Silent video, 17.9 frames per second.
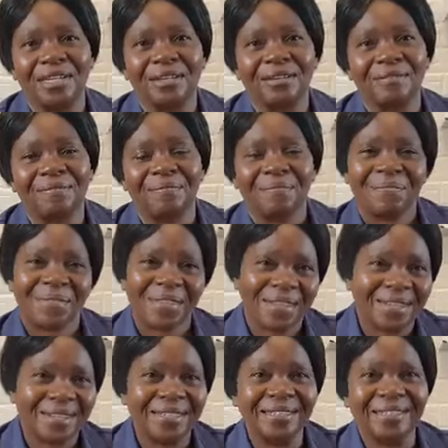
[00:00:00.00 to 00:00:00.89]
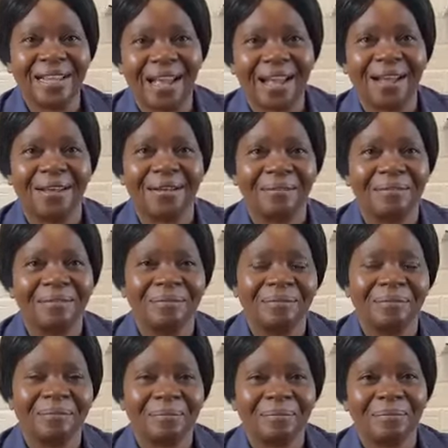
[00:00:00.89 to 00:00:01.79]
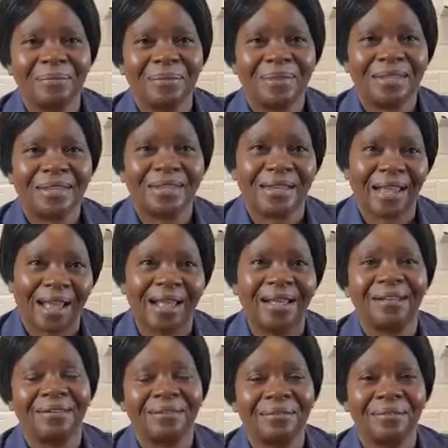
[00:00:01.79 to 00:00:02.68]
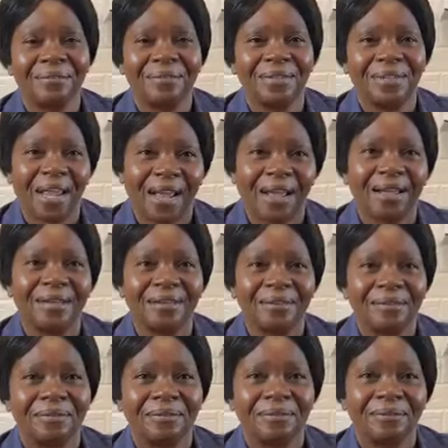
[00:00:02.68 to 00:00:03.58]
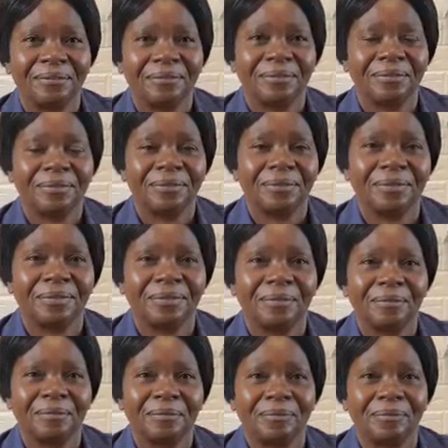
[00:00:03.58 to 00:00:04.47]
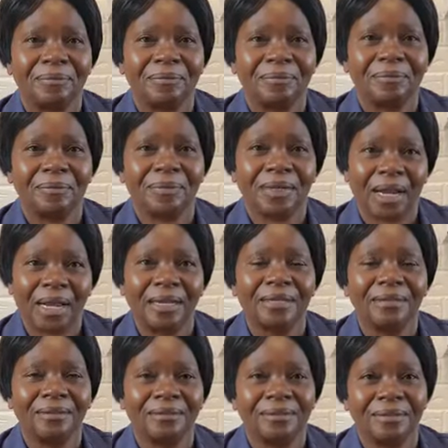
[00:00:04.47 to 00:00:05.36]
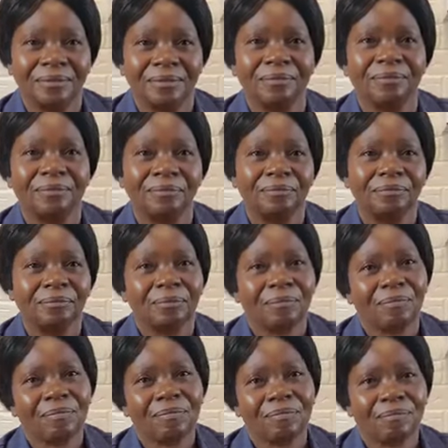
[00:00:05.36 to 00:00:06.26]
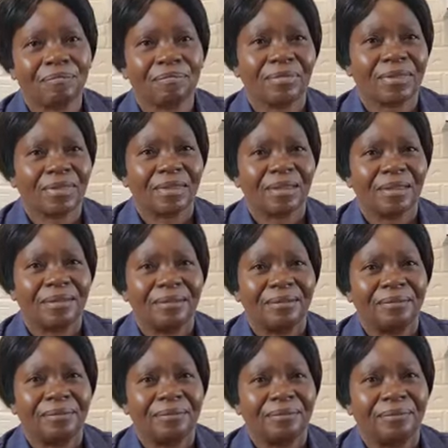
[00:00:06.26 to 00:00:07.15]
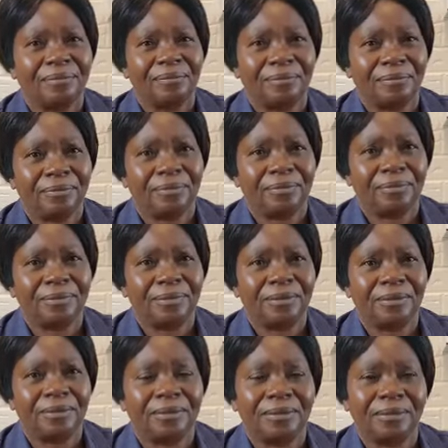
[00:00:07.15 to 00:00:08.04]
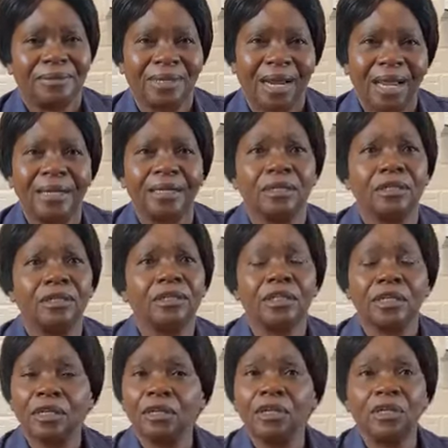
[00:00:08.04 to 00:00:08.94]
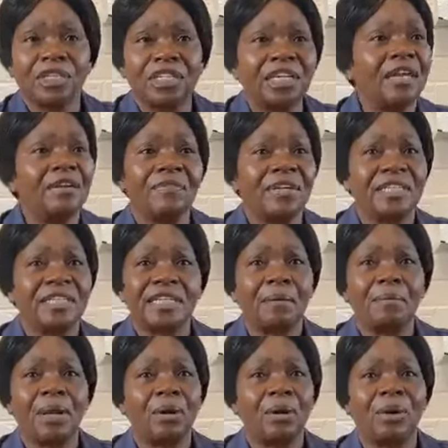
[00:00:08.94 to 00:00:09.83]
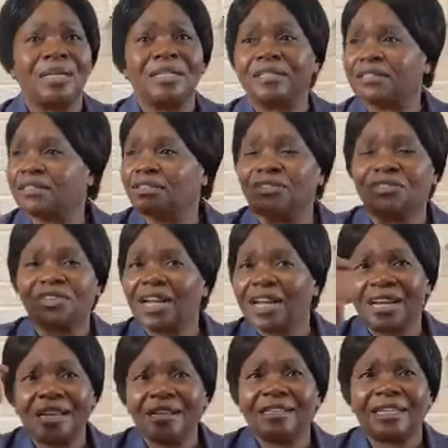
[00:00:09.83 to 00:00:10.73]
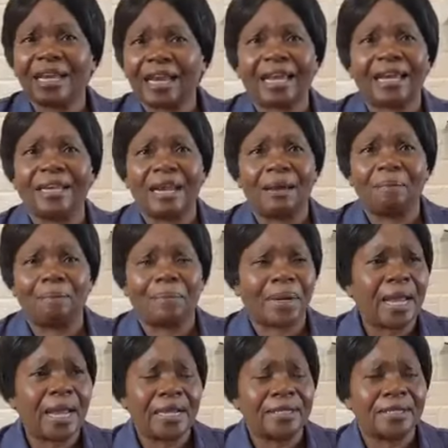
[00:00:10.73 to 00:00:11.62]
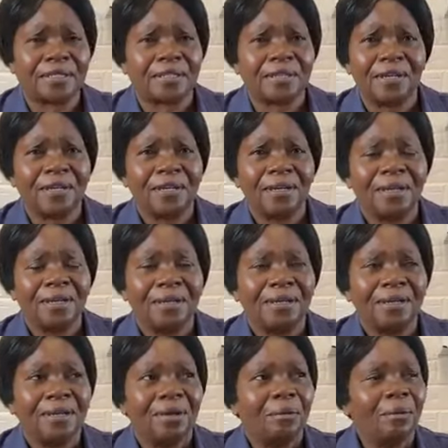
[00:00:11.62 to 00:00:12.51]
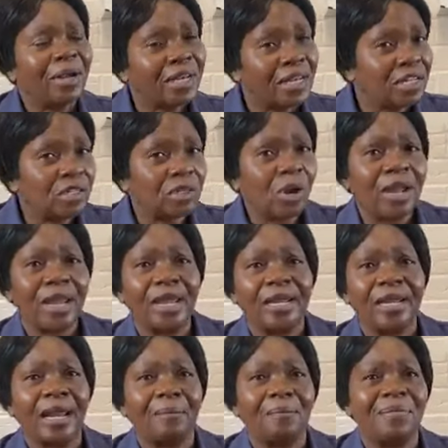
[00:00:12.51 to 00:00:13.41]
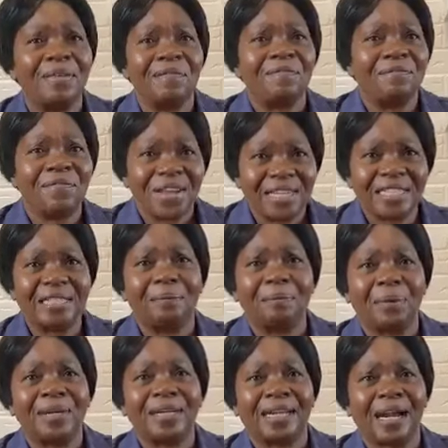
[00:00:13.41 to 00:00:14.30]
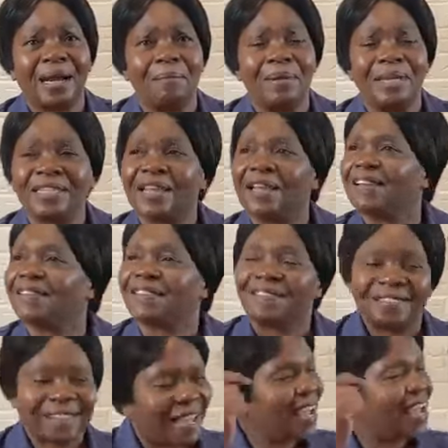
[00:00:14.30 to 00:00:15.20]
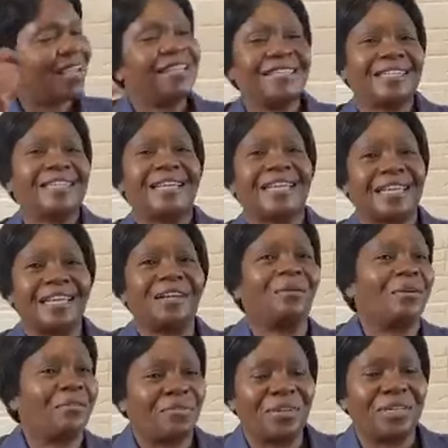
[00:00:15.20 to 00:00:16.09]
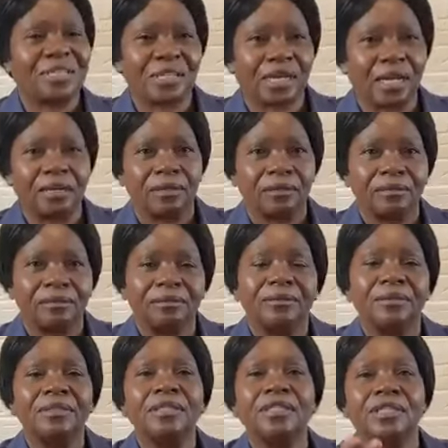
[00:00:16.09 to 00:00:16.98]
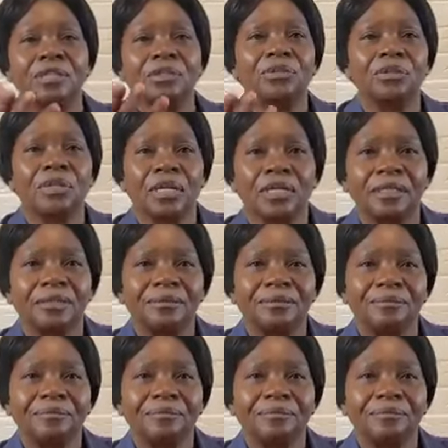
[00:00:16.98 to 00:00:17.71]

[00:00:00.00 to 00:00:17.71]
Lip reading: And it came to pass, when they were come, that he looked on Eliab and said, surely the Lord's anointed is before me. Right. You see, even Samuel was really taken a praise. When he saw Eliab, the firstborn coming, he said, he is the king of Israel. Listen to that.